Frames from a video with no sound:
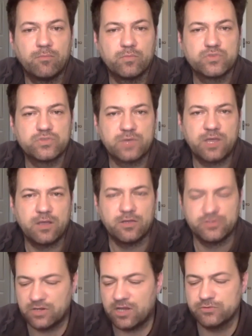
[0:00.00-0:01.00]
So how
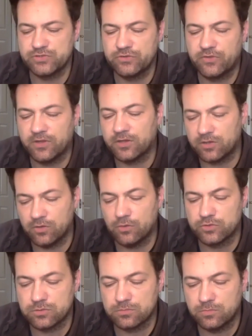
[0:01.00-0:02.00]
do you think your
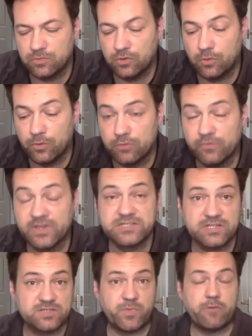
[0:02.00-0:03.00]

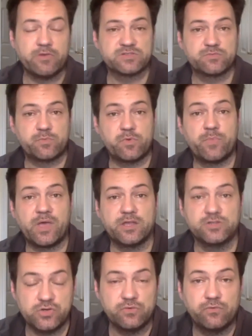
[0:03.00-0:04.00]
university experience prepared
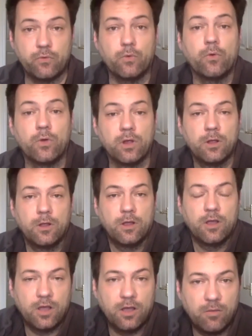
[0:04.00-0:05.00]
you for
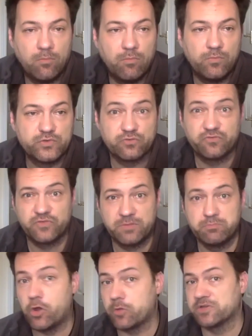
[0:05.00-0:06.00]
sort of
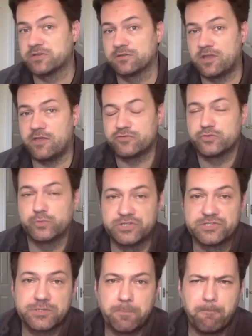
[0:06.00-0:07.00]
employment
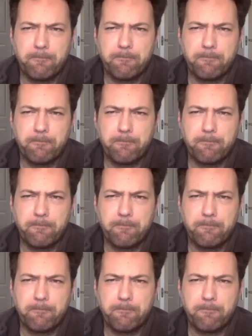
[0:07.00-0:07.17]
afterwards?